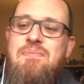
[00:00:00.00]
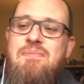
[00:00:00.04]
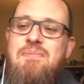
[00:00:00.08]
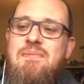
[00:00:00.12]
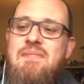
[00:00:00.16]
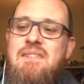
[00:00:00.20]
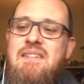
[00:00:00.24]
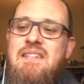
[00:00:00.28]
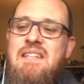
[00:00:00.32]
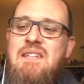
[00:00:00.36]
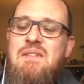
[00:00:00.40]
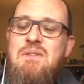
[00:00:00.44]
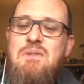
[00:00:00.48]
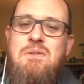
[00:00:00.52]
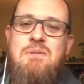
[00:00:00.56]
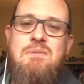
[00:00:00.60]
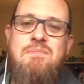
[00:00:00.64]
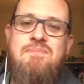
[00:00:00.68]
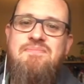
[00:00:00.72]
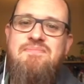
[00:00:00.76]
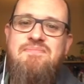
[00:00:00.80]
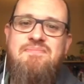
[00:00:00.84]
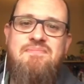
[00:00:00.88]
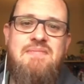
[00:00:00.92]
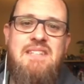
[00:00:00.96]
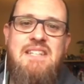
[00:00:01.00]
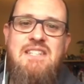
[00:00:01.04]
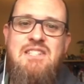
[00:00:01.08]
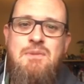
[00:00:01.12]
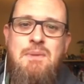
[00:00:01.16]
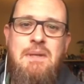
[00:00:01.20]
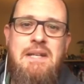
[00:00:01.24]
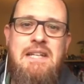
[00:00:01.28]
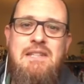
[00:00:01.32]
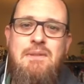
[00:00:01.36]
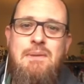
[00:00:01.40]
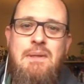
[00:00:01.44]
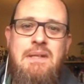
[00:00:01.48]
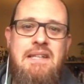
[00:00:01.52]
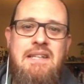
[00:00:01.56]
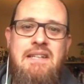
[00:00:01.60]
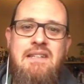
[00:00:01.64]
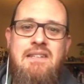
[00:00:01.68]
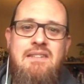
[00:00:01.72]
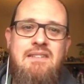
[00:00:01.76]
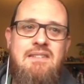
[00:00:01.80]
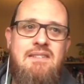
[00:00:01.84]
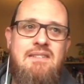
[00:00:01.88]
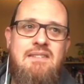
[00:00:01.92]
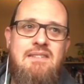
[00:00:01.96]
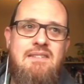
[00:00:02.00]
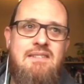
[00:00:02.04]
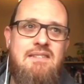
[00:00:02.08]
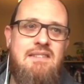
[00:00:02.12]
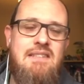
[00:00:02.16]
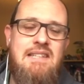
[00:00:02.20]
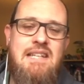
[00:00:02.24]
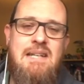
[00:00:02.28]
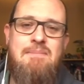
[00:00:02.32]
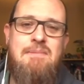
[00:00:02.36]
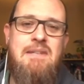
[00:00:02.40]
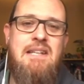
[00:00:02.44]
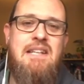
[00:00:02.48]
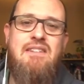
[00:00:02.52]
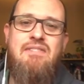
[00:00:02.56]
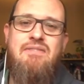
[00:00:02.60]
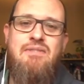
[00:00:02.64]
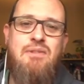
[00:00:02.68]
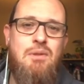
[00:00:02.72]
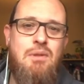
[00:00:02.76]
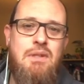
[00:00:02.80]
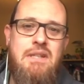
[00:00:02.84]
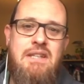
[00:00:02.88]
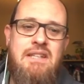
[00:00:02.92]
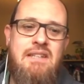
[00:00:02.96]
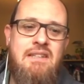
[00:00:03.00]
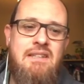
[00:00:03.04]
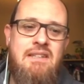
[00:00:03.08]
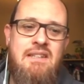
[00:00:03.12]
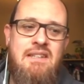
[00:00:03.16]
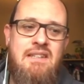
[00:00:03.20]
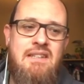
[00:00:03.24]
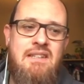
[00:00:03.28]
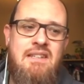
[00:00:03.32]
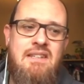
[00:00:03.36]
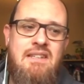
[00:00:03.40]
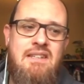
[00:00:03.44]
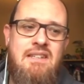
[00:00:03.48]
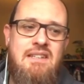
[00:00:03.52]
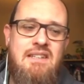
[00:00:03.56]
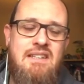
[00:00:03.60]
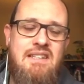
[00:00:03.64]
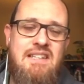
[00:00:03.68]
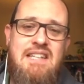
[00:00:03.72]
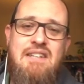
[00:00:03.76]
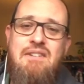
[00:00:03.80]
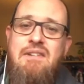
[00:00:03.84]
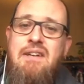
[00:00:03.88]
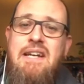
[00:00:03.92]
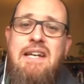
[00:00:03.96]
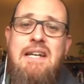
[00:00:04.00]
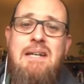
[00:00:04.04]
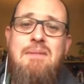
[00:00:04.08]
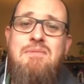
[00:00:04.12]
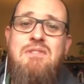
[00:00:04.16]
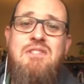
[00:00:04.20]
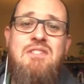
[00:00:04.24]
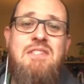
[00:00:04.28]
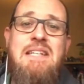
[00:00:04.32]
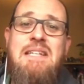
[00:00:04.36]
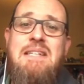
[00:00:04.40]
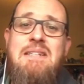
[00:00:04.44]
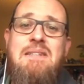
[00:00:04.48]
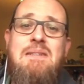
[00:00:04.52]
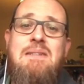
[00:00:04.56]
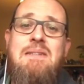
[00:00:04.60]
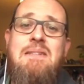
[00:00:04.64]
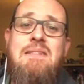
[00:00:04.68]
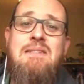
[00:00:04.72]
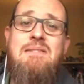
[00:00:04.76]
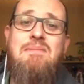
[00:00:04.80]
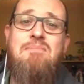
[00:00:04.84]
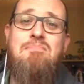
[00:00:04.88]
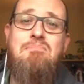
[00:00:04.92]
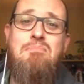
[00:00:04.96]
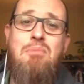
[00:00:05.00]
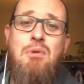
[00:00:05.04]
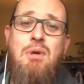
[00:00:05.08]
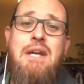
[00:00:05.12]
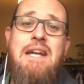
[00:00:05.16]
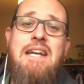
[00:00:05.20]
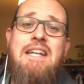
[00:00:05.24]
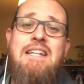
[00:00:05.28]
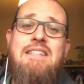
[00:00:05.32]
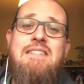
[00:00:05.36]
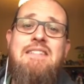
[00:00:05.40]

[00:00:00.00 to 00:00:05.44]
you know, it's 2020. I'm nearly 40, and here I am still breaking